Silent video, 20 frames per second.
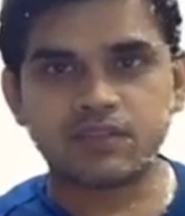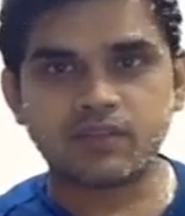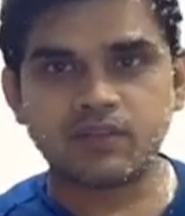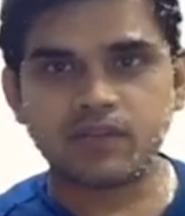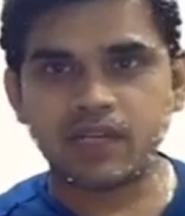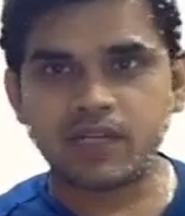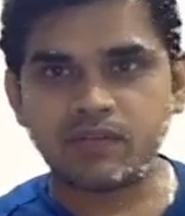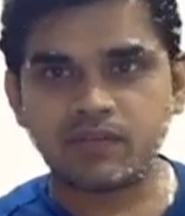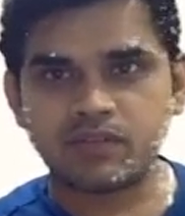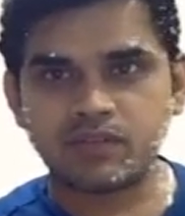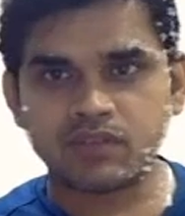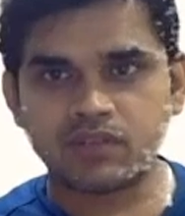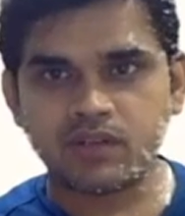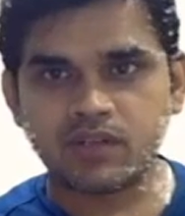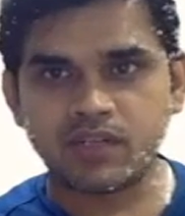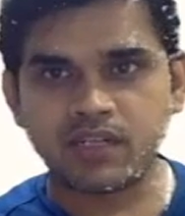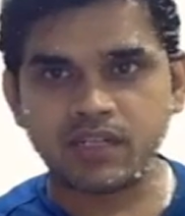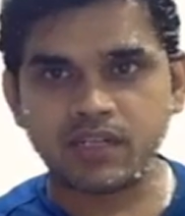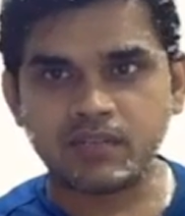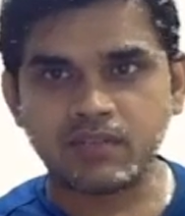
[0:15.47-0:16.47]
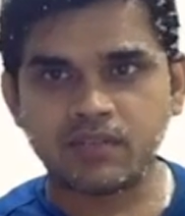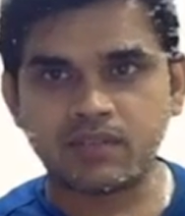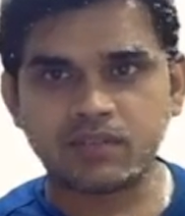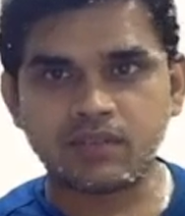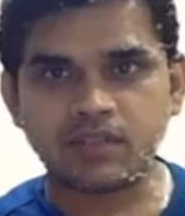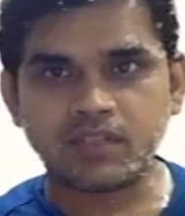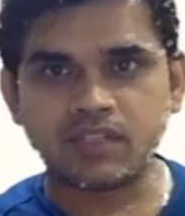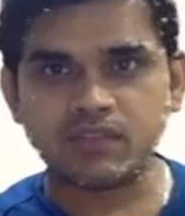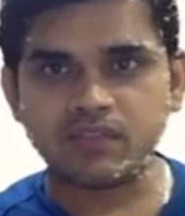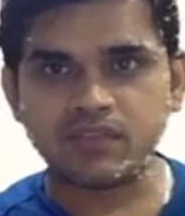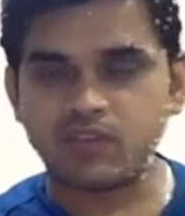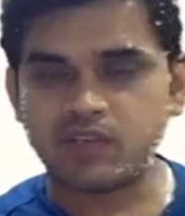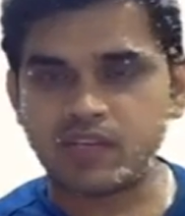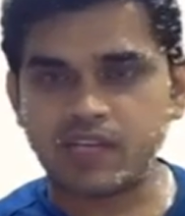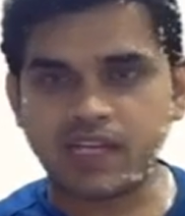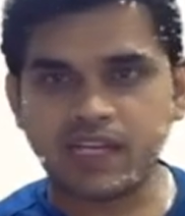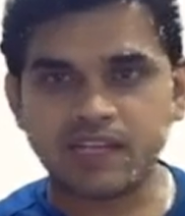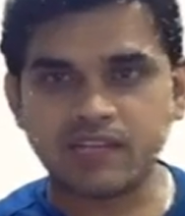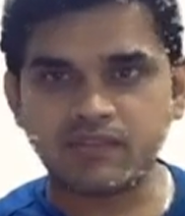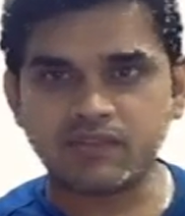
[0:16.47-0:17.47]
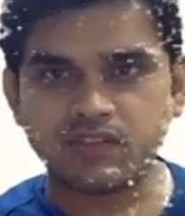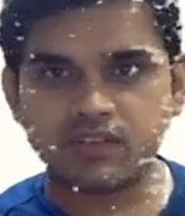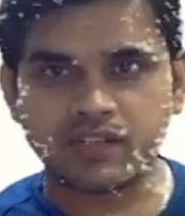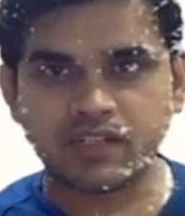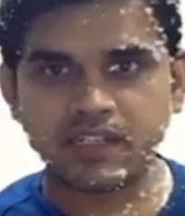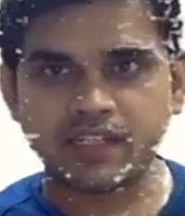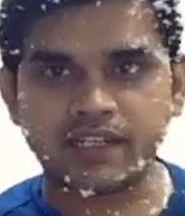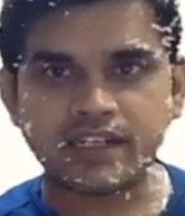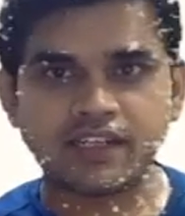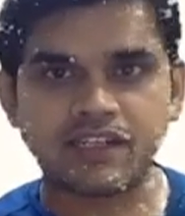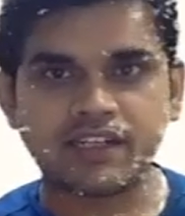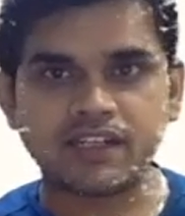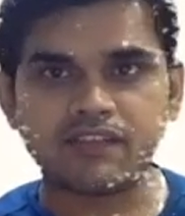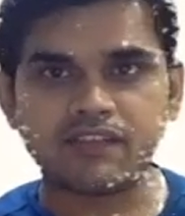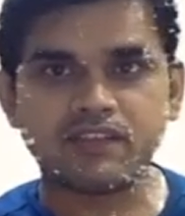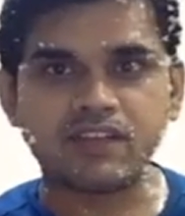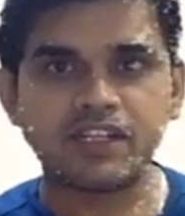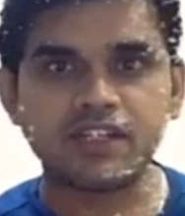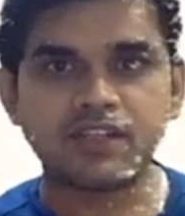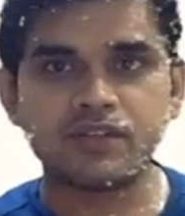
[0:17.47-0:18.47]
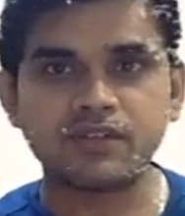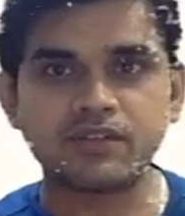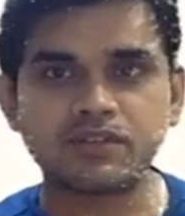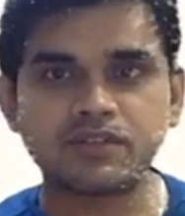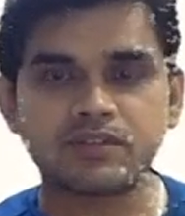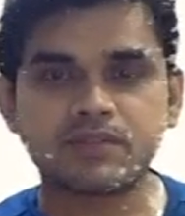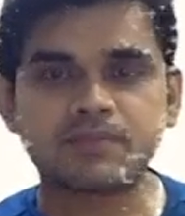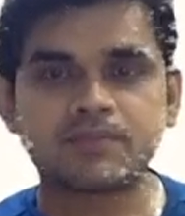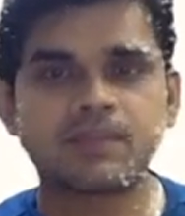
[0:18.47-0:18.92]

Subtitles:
so I was not able to devote time for creating videos.